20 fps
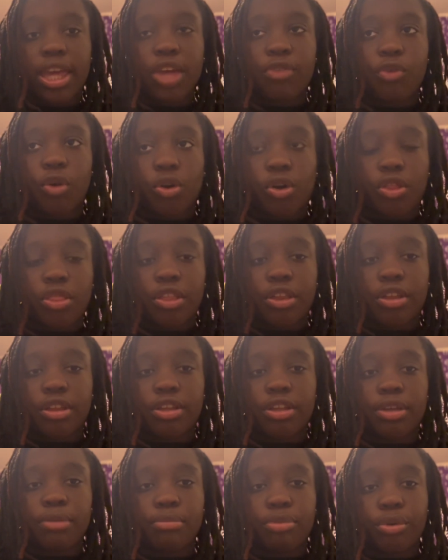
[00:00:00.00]
all
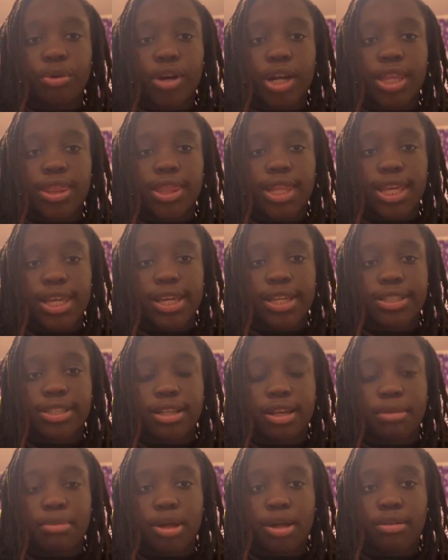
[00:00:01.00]
the important things
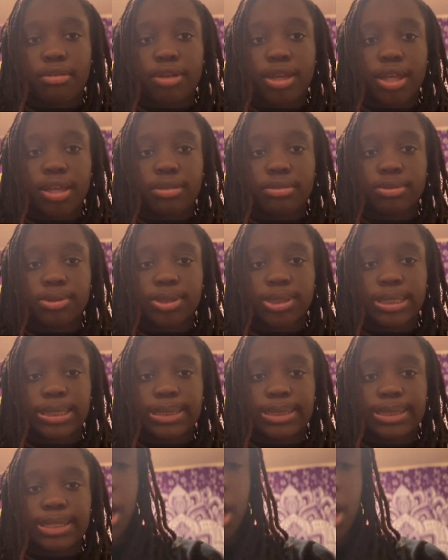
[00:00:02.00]
about Kelsey.